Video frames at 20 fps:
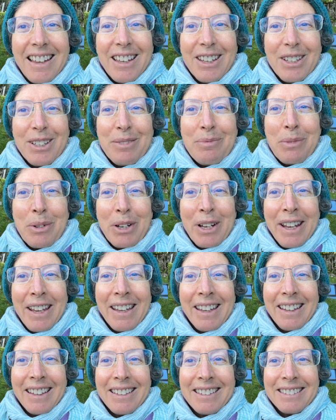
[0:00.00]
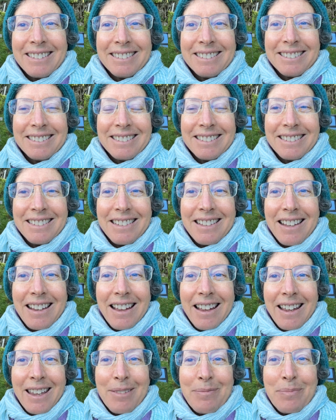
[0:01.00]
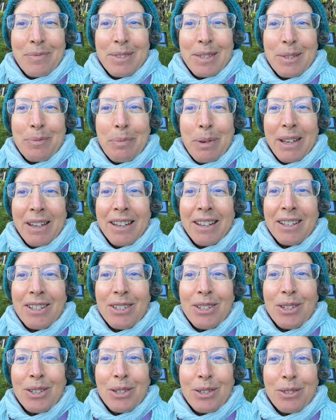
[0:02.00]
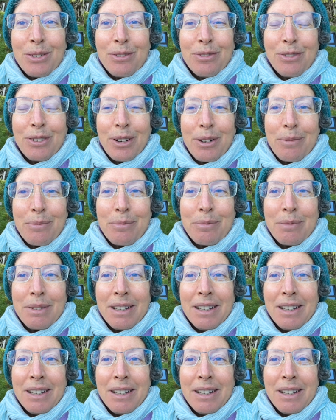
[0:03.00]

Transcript: Good morning. I'm speaking to you from